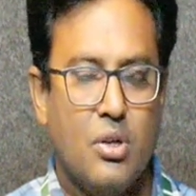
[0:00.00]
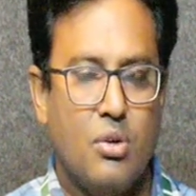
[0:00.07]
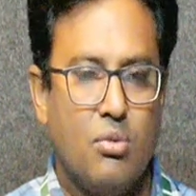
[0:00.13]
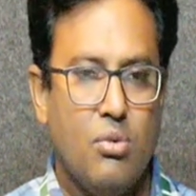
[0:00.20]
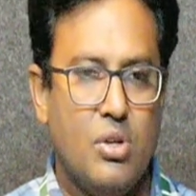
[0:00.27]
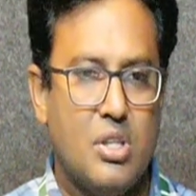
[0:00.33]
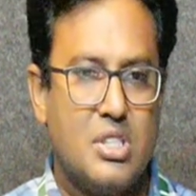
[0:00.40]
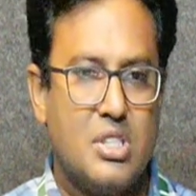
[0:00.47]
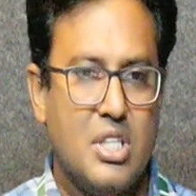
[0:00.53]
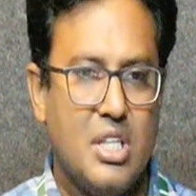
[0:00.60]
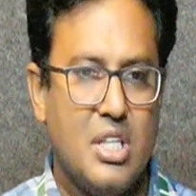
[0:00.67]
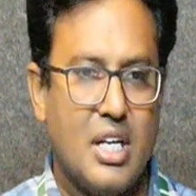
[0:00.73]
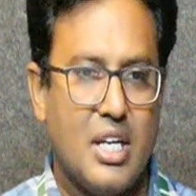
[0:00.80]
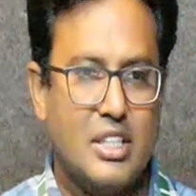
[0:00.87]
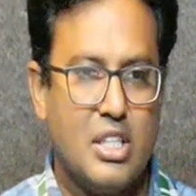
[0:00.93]
We will see
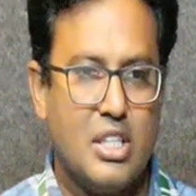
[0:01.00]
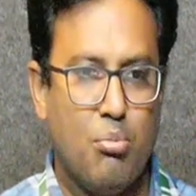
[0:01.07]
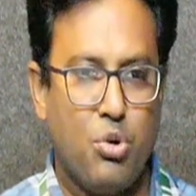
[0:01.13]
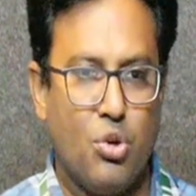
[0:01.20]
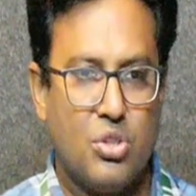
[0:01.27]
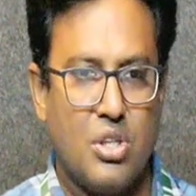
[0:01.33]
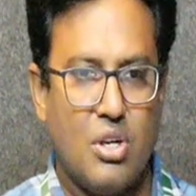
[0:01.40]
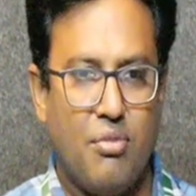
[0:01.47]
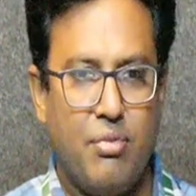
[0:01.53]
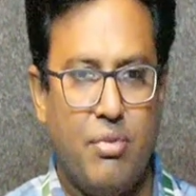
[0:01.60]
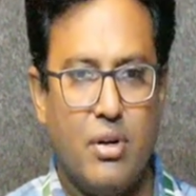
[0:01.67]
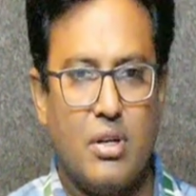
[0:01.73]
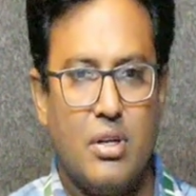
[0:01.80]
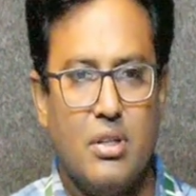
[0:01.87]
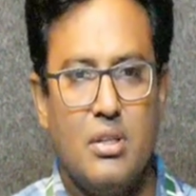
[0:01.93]
the examples of
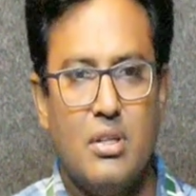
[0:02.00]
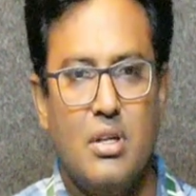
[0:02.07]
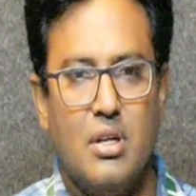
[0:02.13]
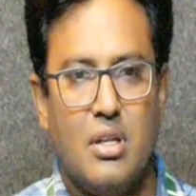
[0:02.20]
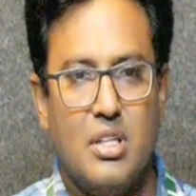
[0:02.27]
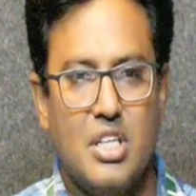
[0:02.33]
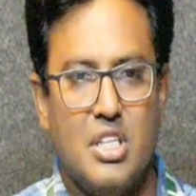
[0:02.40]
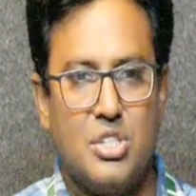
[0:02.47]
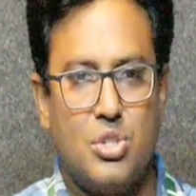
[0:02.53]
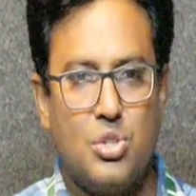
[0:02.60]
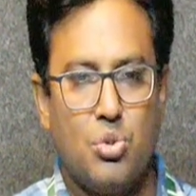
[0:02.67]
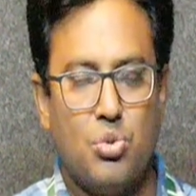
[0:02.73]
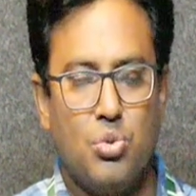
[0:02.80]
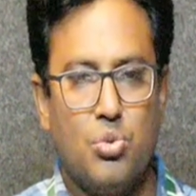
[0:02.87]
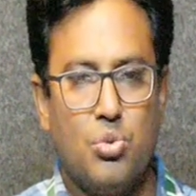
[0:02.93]
these
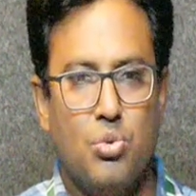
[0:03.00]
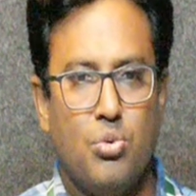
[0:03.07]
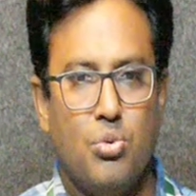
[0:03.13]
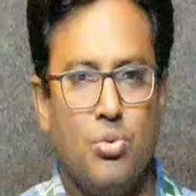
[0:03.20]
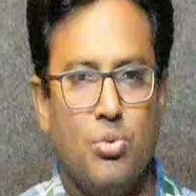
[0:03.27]
two